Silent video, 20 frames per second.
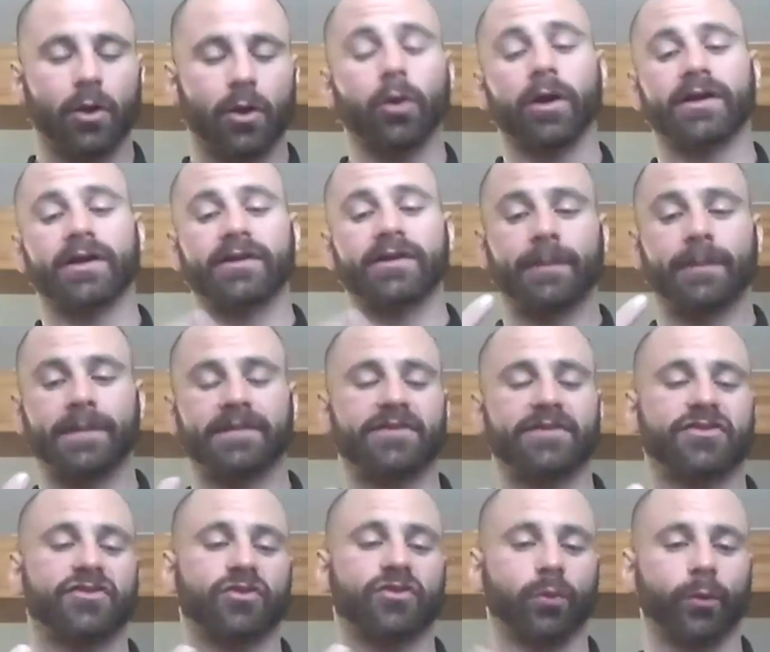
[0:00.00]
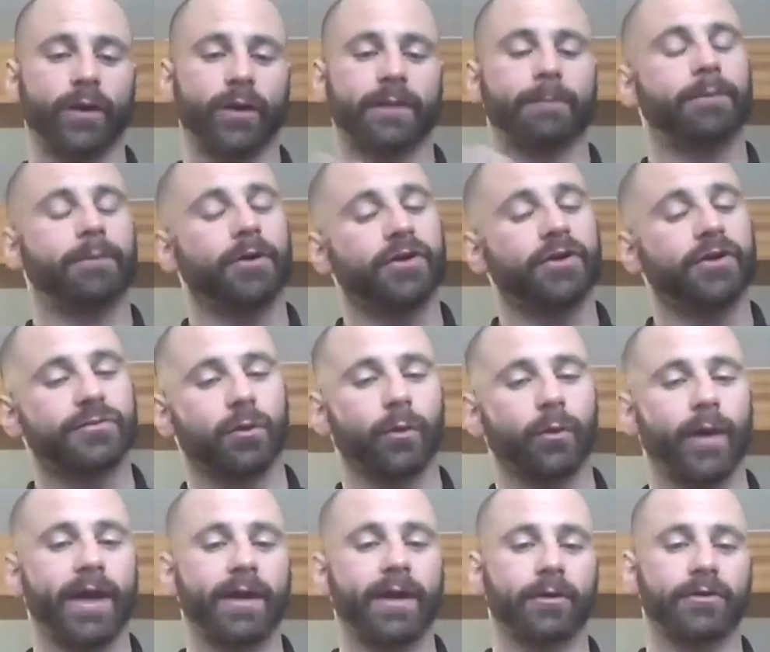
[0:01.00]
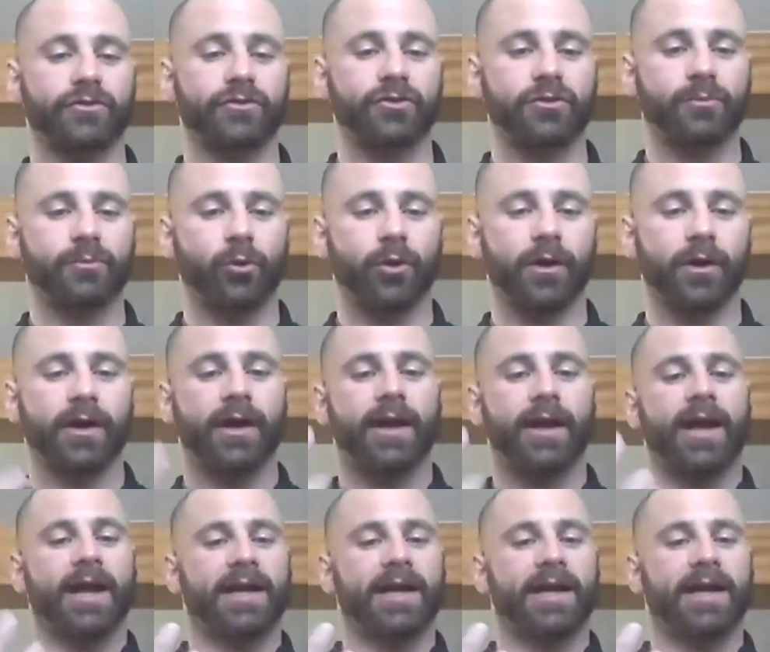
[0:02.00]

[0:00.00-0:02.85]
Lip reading: or into positions where we can push more weight or do more.